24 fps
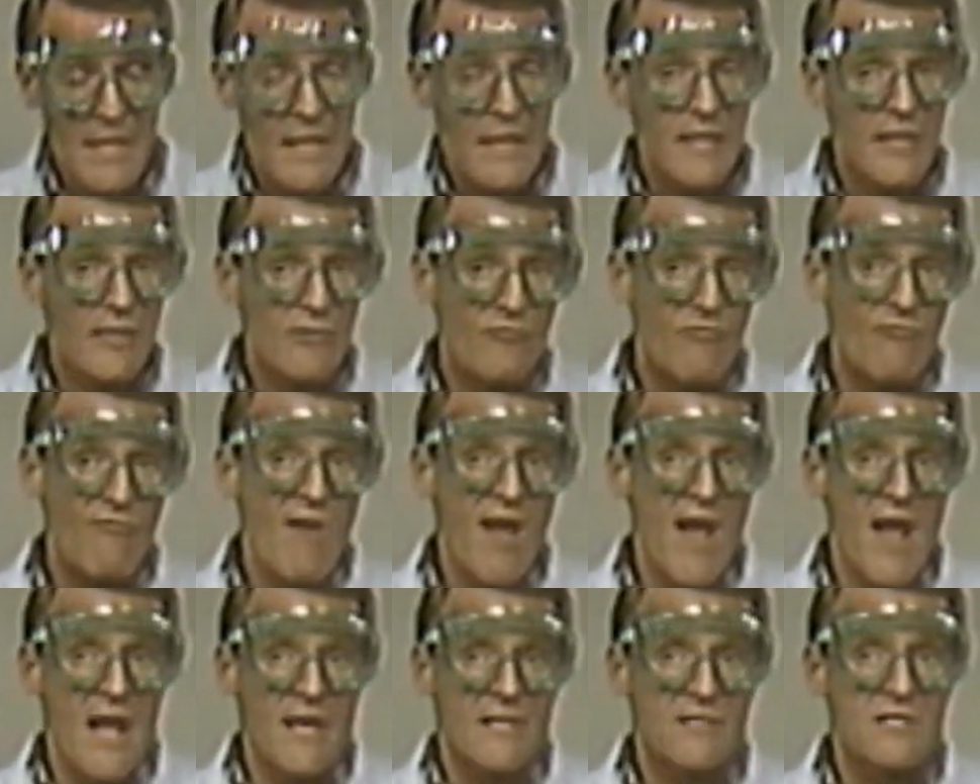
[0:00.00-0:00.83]
In
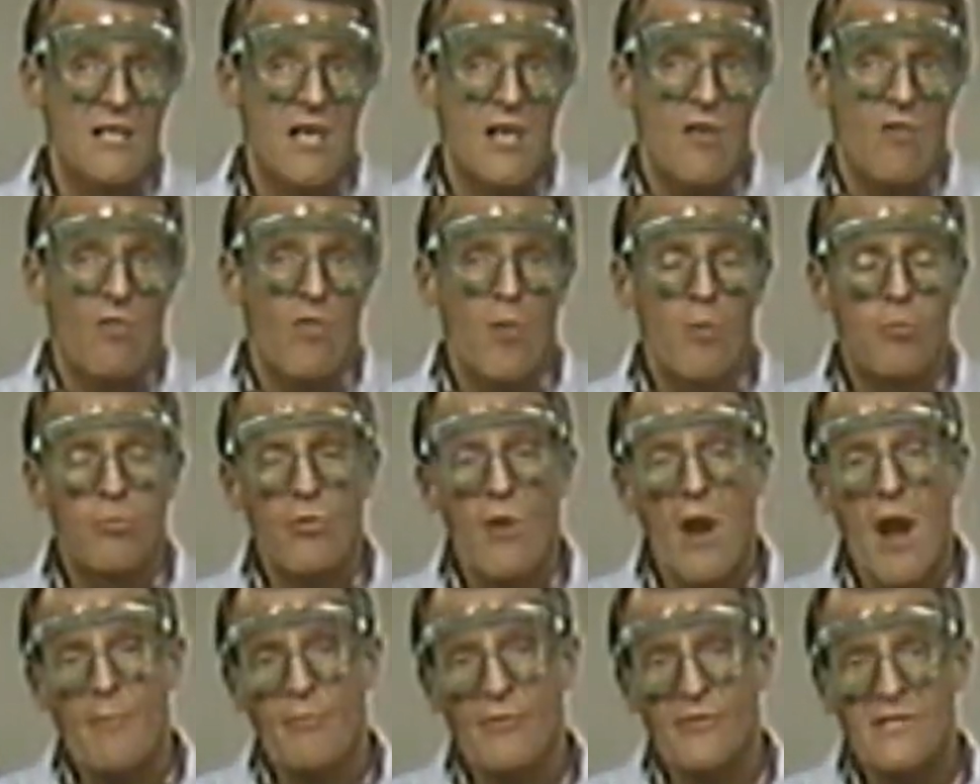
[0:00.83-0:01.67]
fact, the
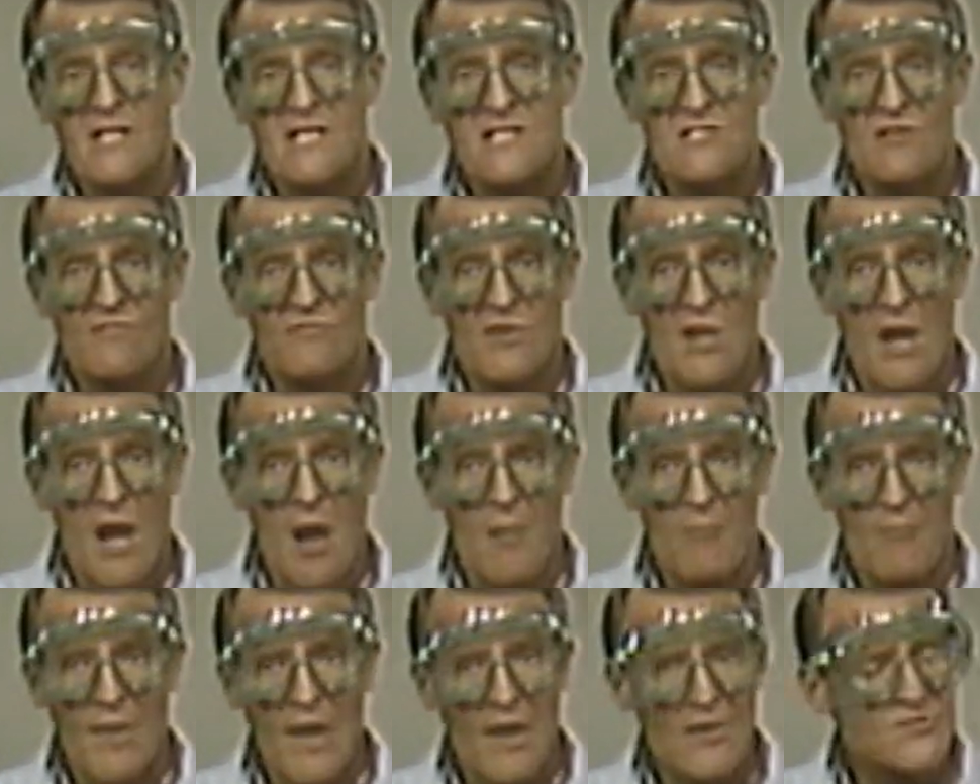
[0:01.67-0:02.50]
properties of
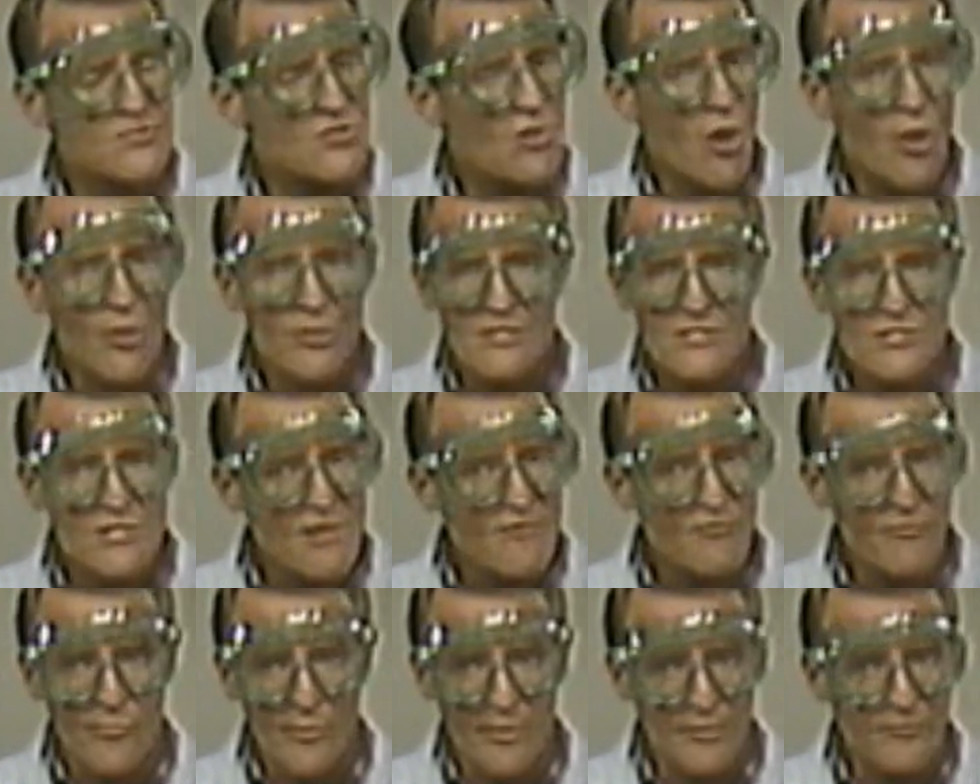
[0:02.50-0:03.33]
compounds are
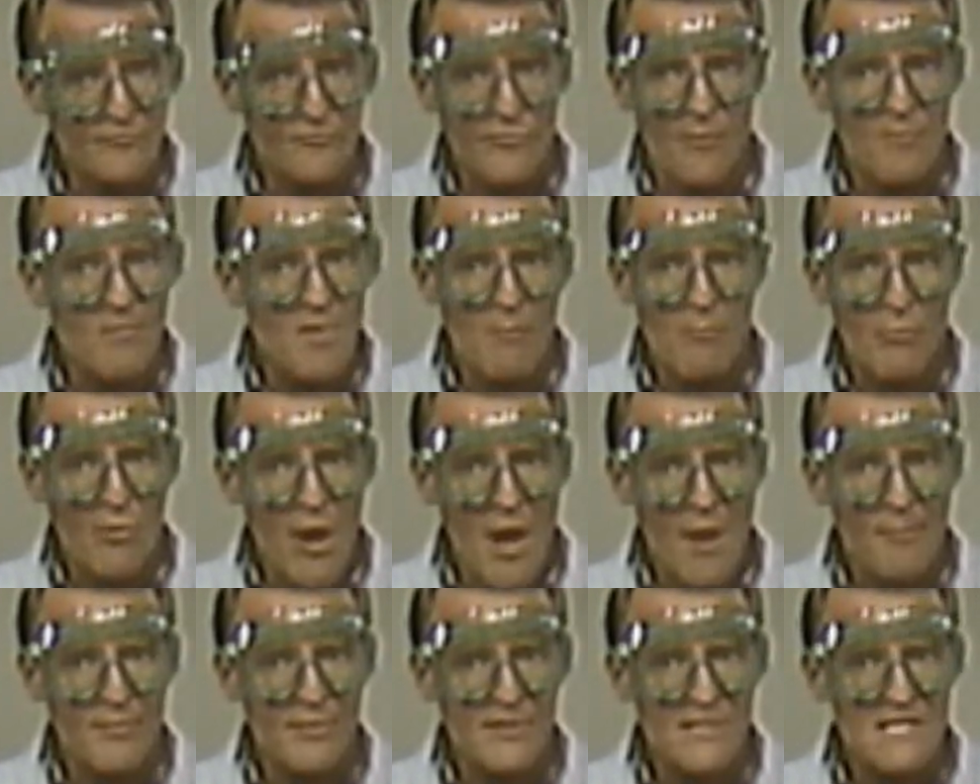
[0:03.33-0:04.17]
different from the
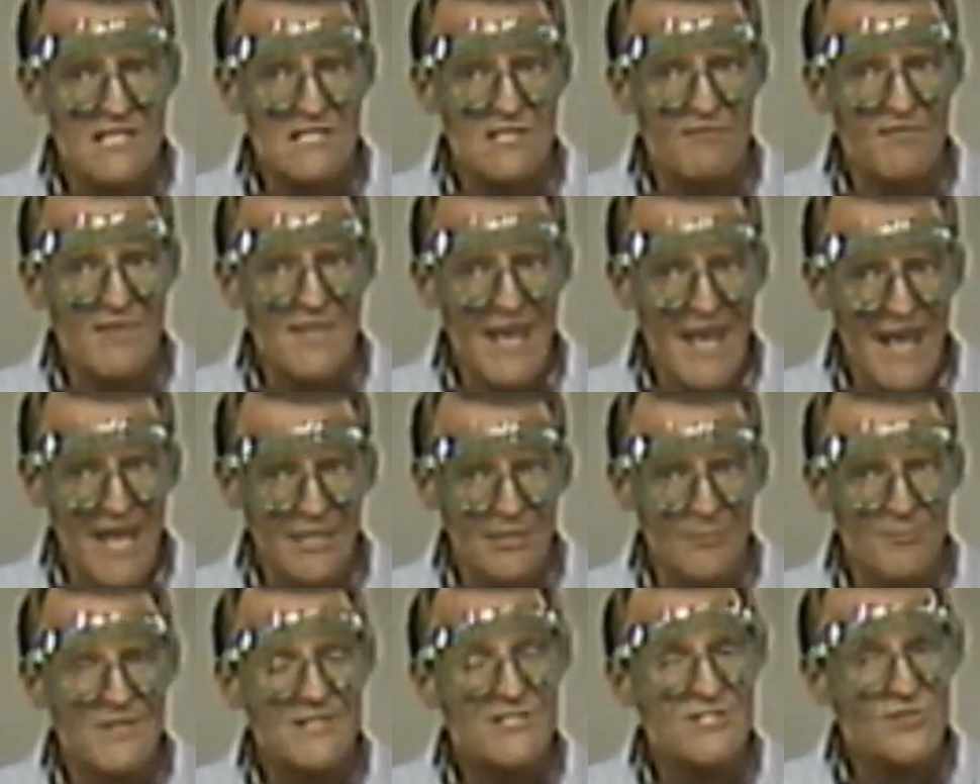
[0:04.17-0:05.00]
properties of the
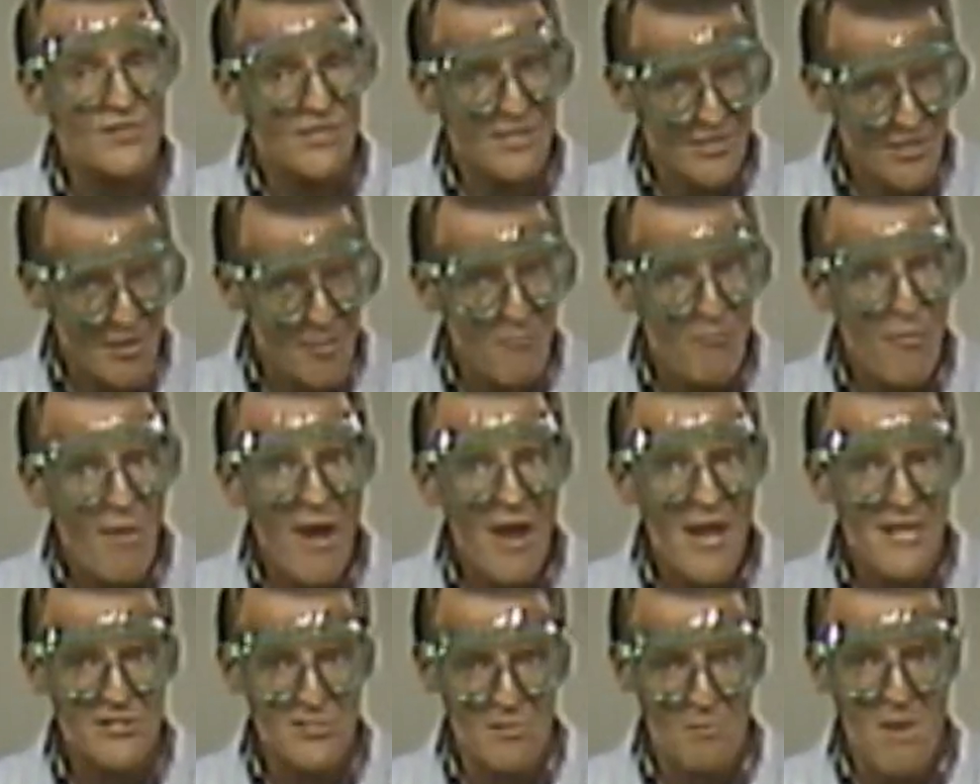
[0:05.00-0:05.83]
elements that
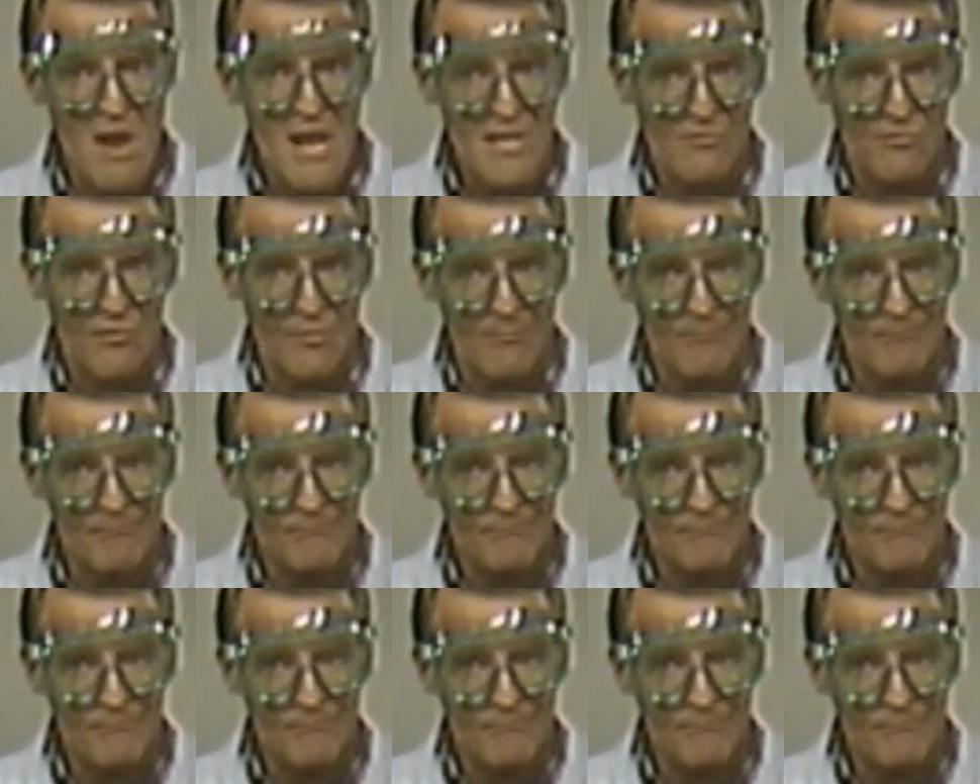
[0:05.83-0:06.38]
combine to make them.